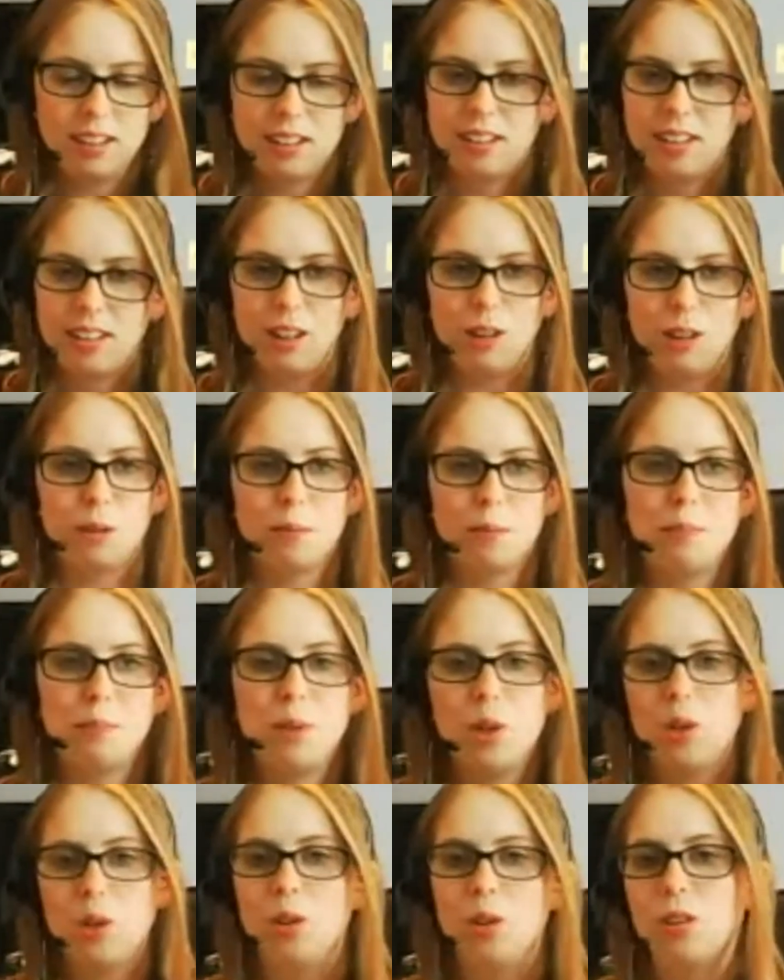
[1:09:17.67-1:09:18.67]
it's
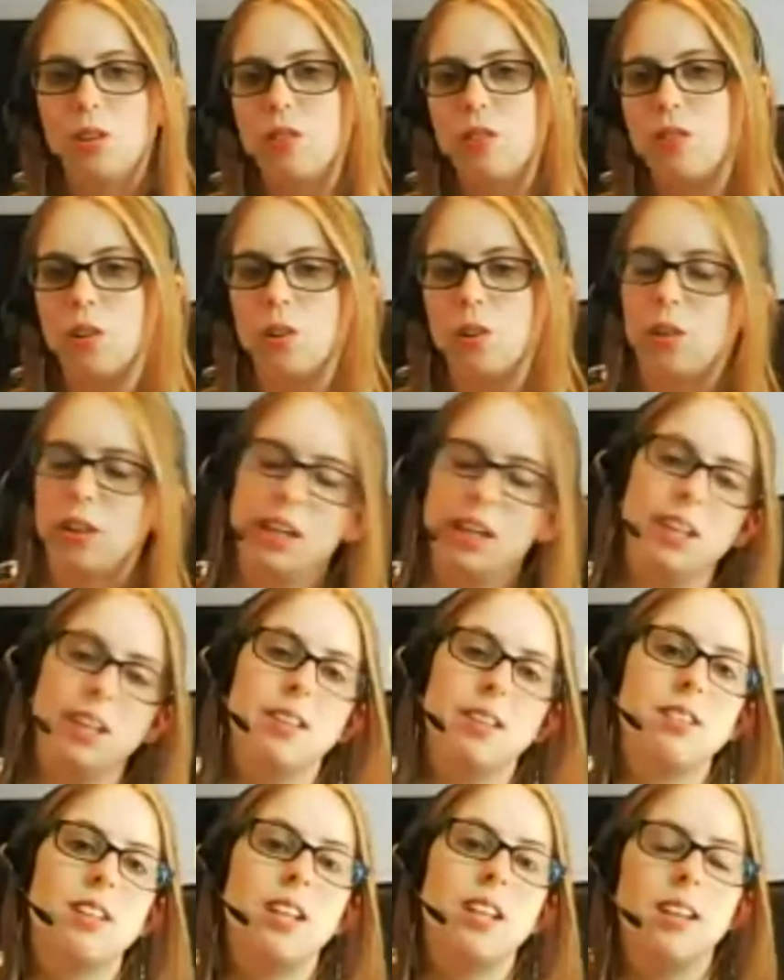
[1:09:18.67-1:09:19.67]

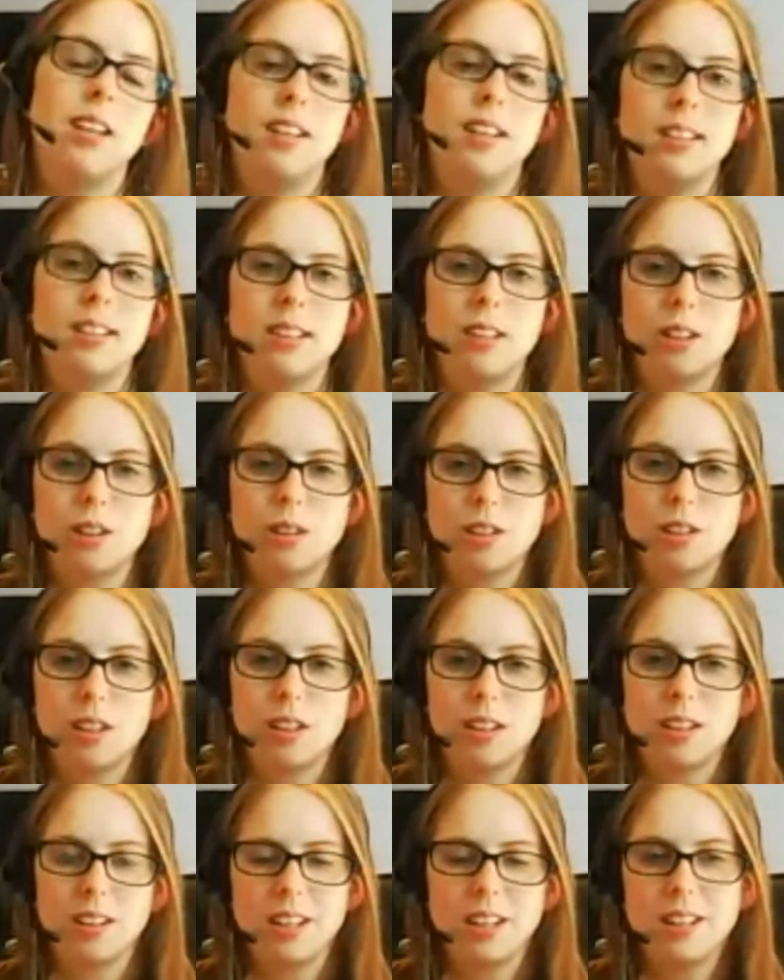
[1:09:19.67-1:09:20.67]
beautiful. It's easier.